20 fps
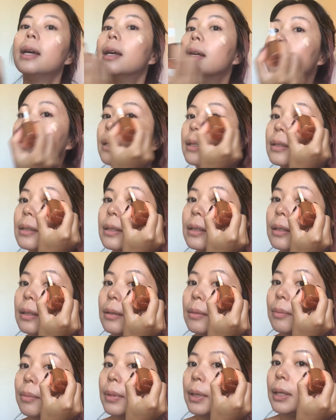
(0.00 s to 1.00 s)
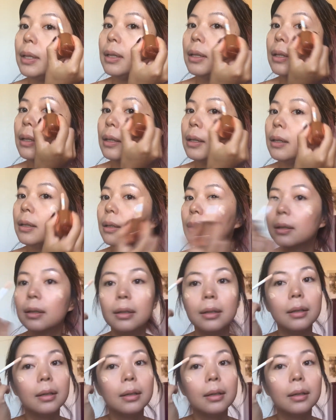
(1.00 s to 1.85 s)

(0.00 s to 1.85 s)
And that's going to be